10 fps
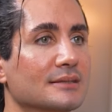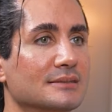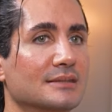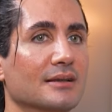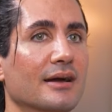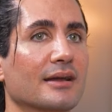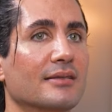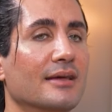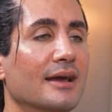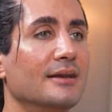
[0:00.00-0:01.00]
is to
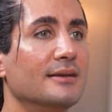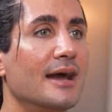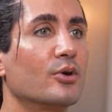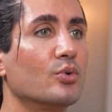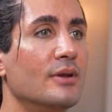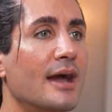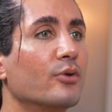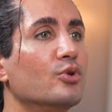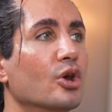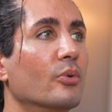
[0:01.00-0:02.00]
like then now,
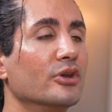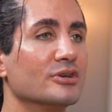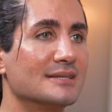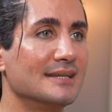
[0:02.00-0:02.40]
now you know what you're